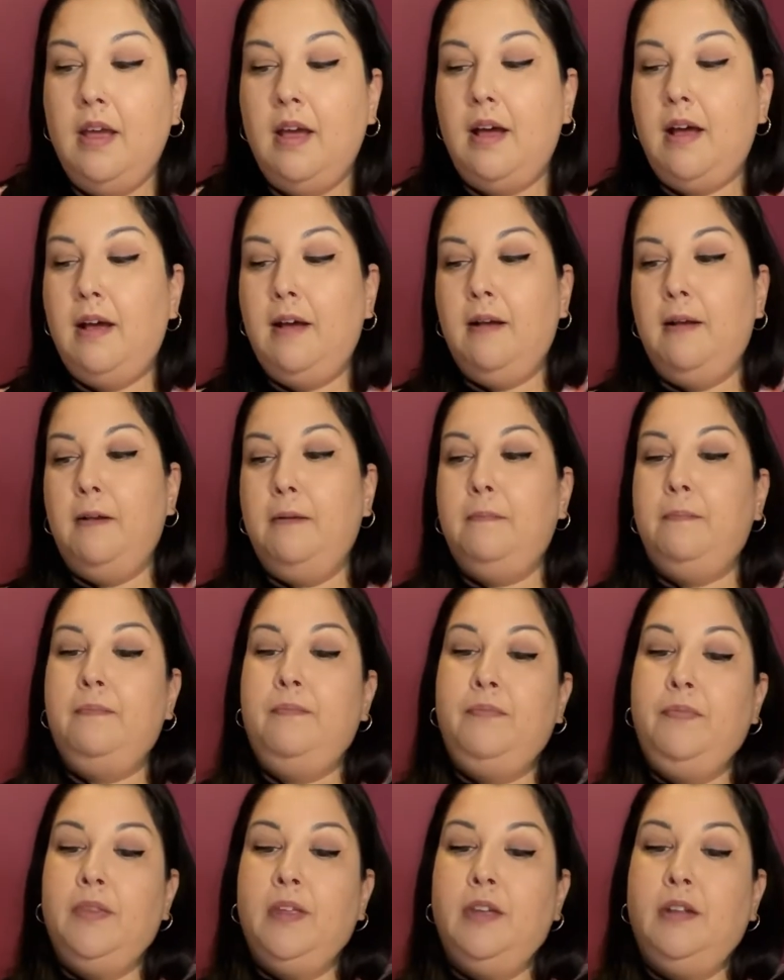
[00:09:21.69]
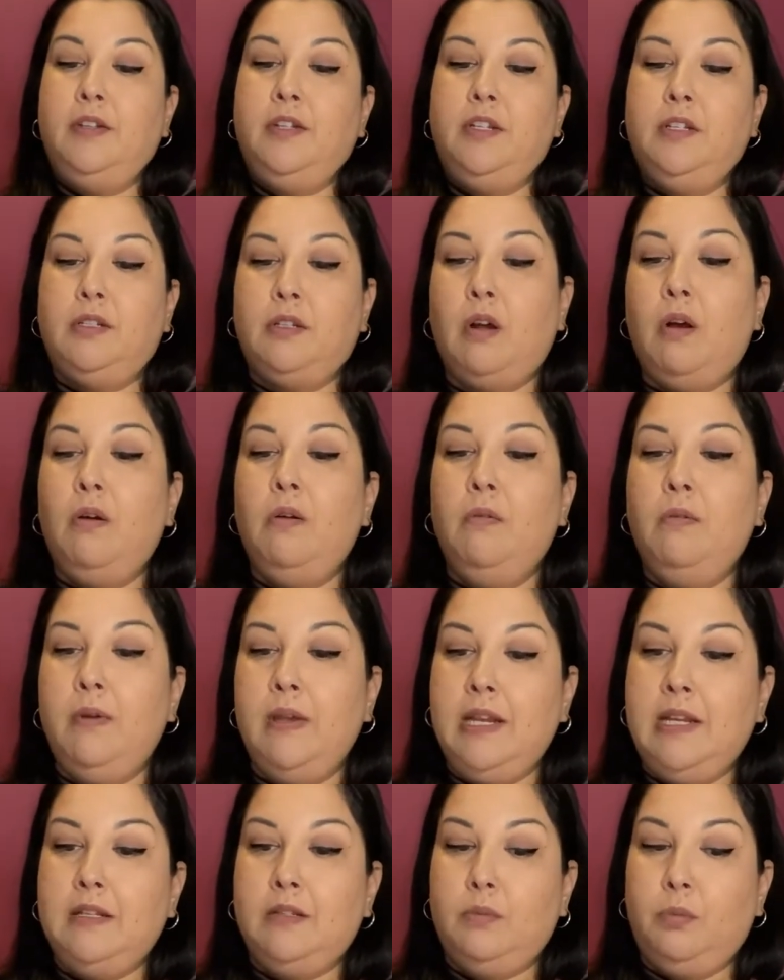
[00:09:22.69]
Um, just
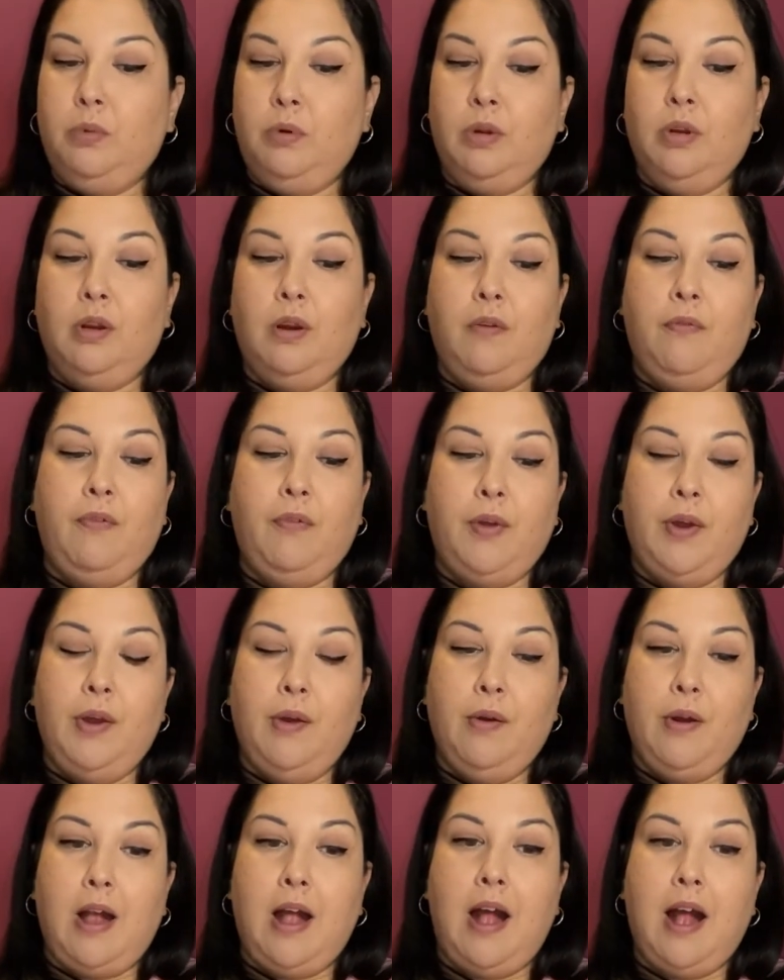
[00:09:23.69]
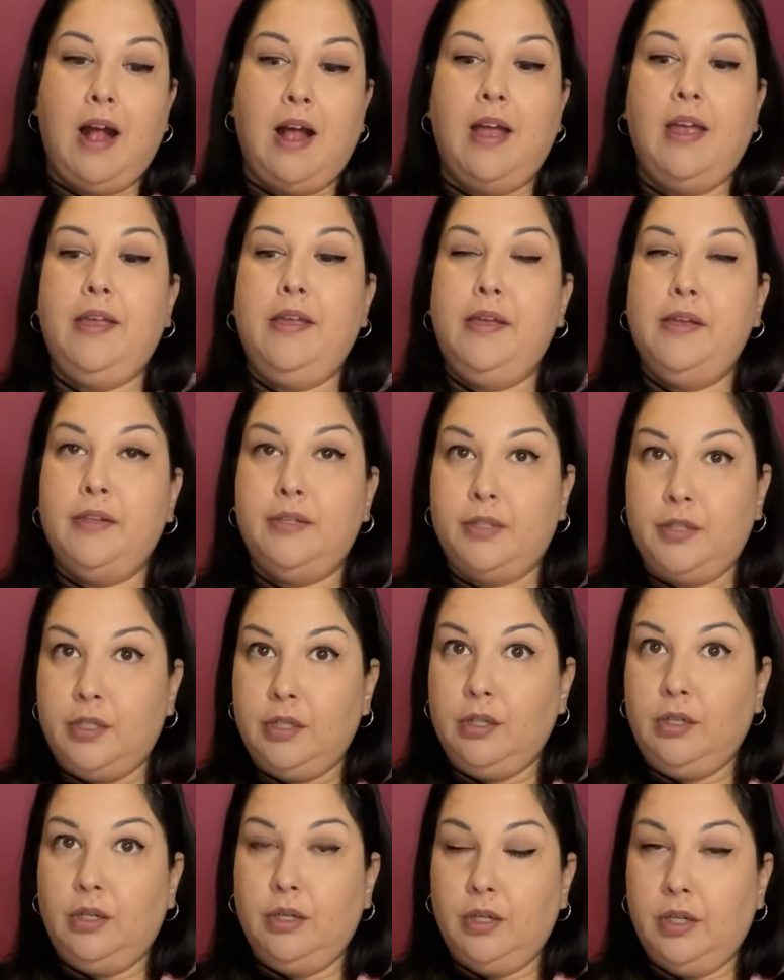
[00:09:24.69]
always work for your
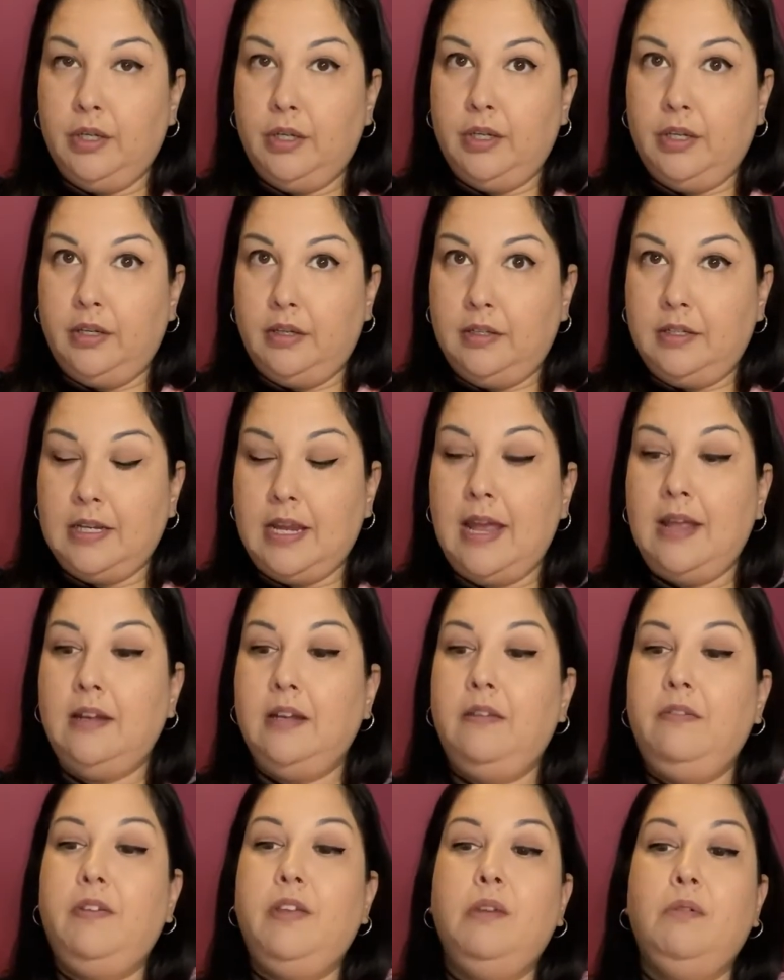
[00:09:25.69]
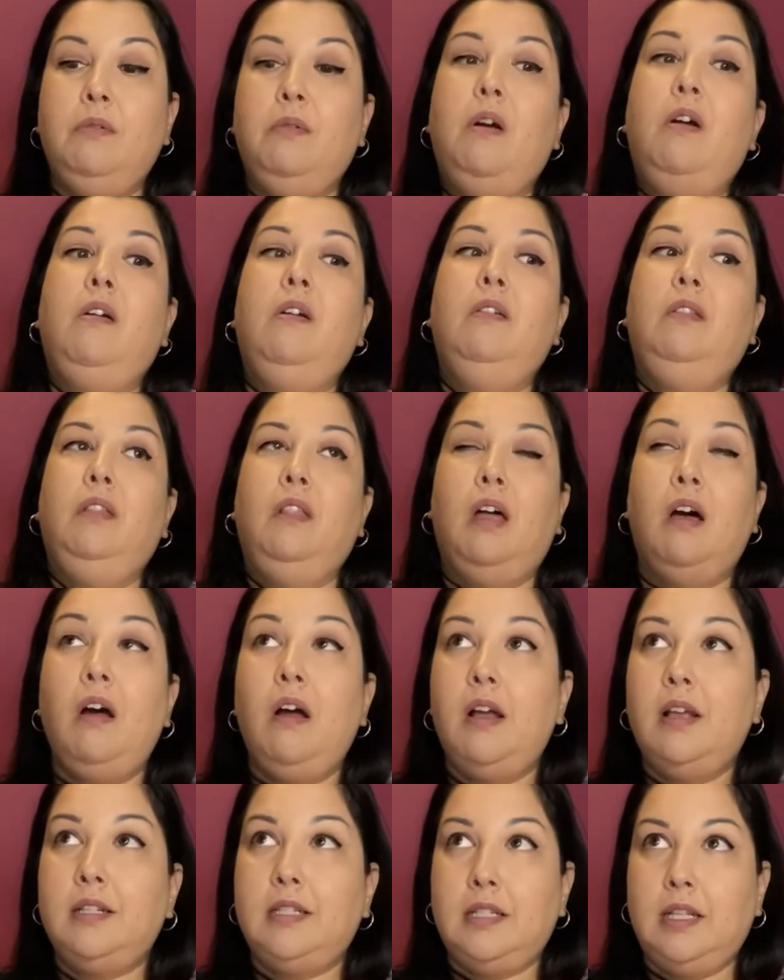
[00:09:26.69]
highest good. And if you are
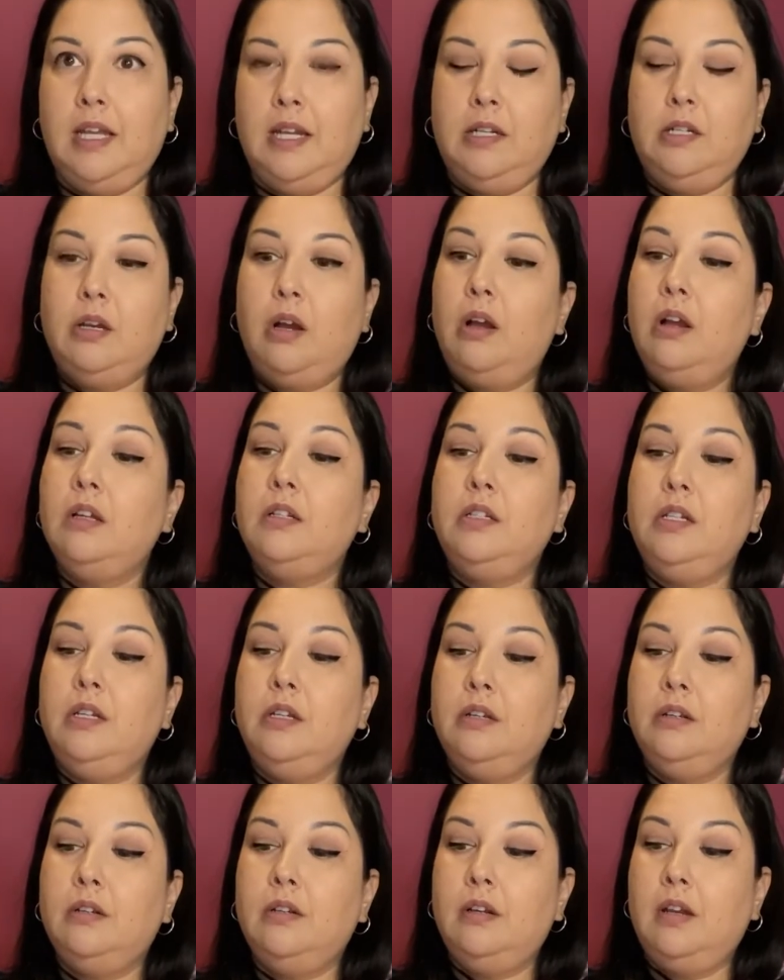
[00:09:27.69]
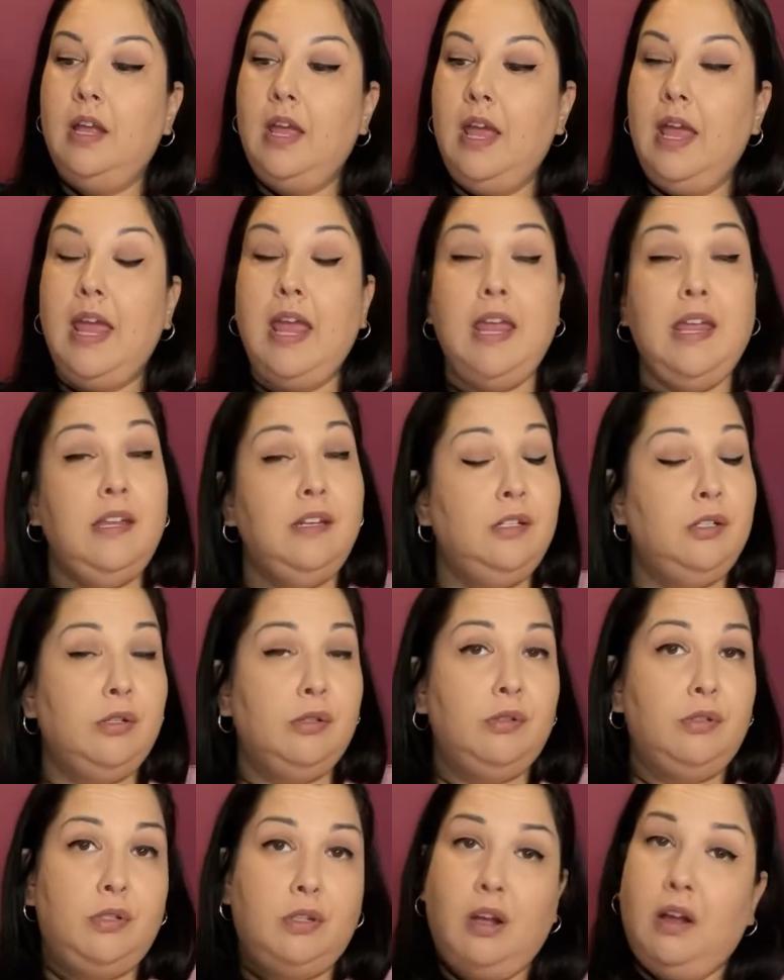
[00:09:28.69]
lost, like talk to your
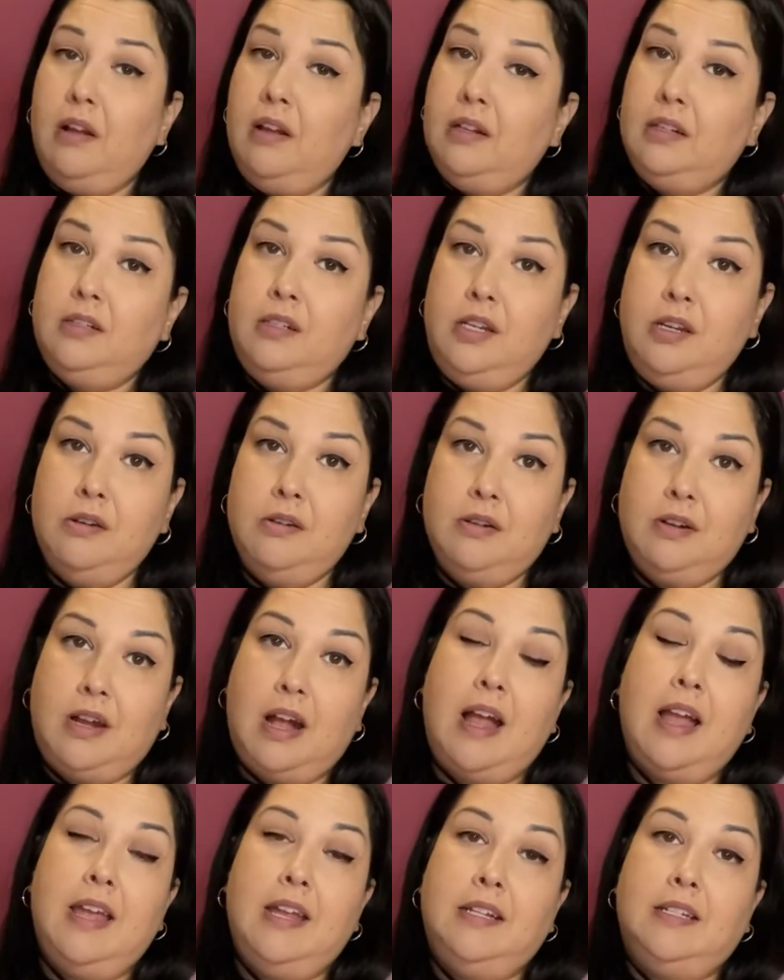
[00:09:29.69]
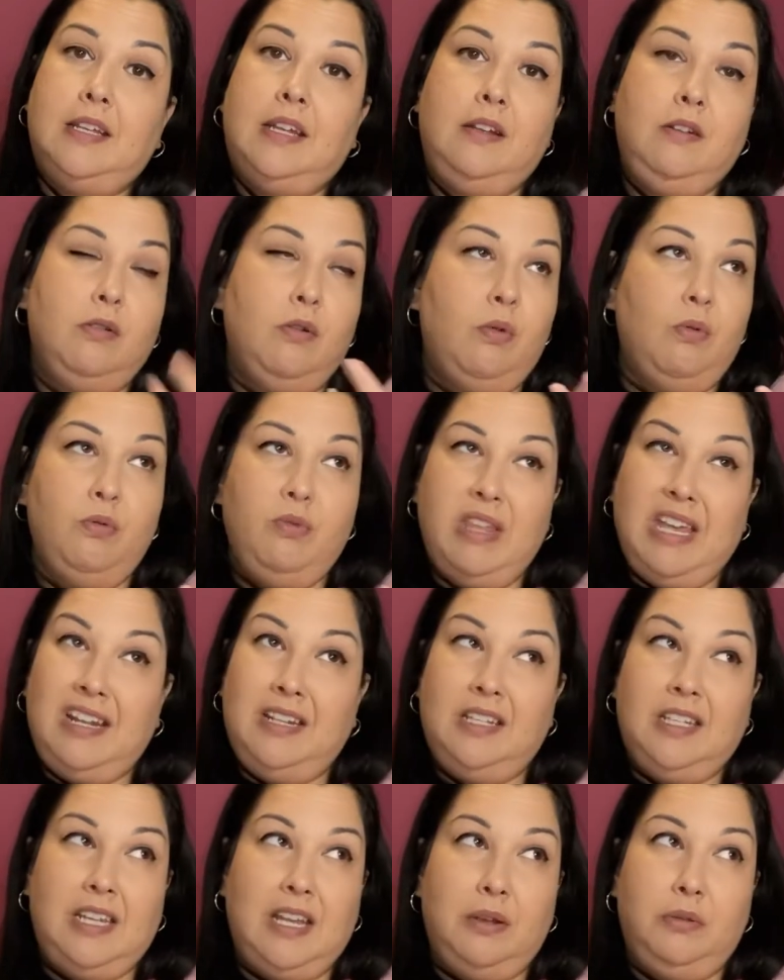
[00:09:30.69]
angels, talk to your guides. I know
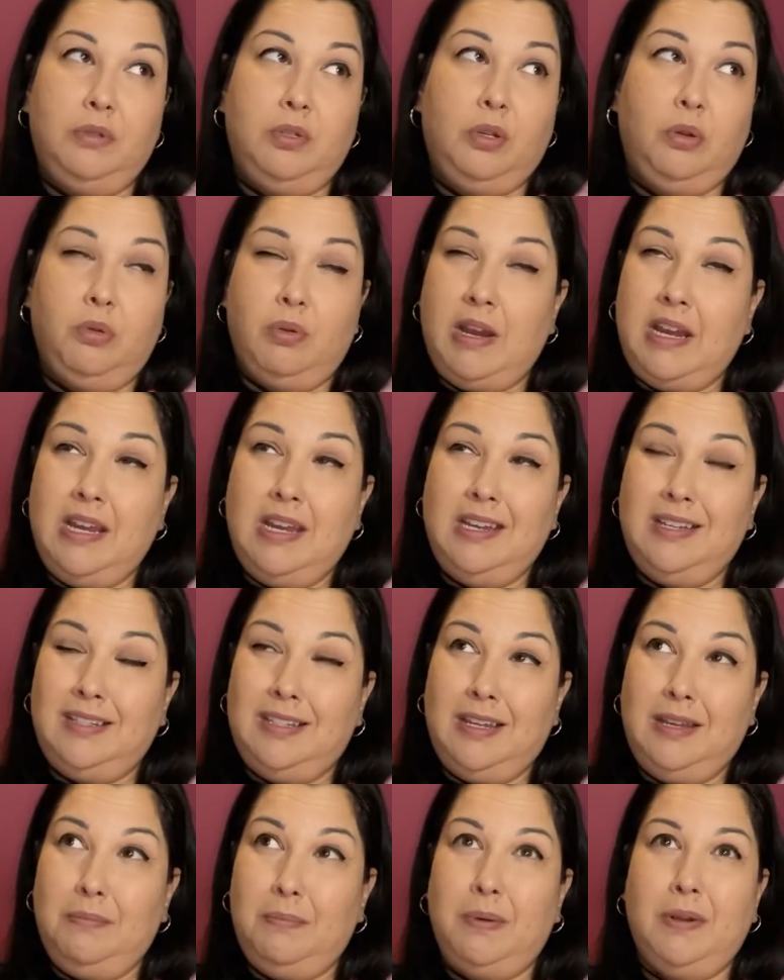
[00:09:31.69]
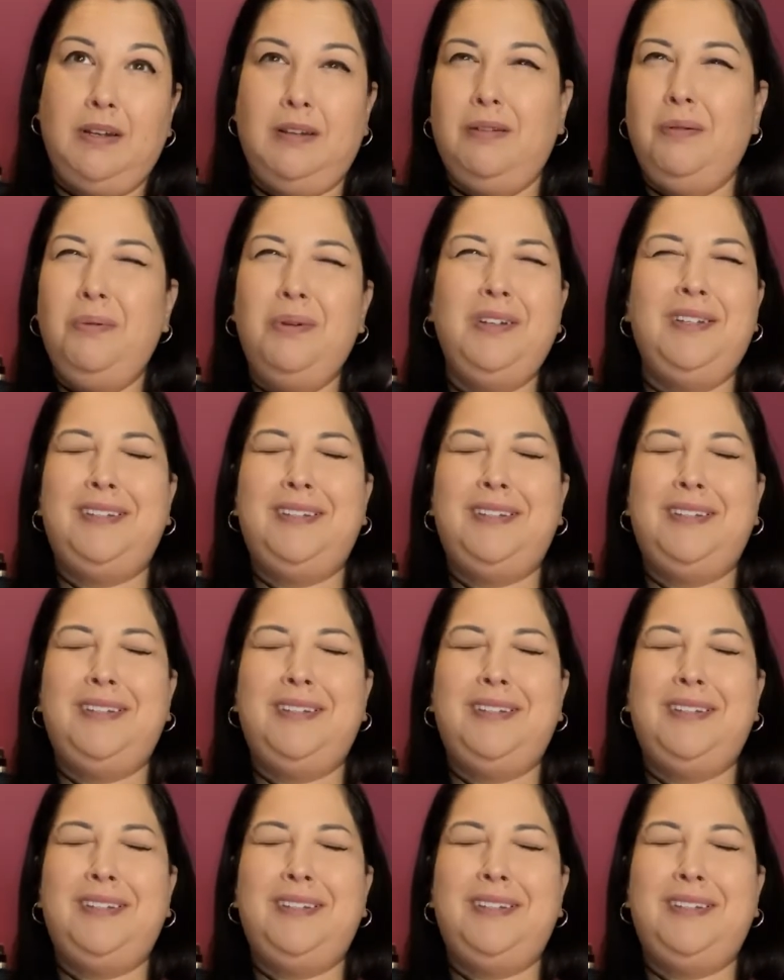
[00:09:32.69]
that sounds crazy, but no, it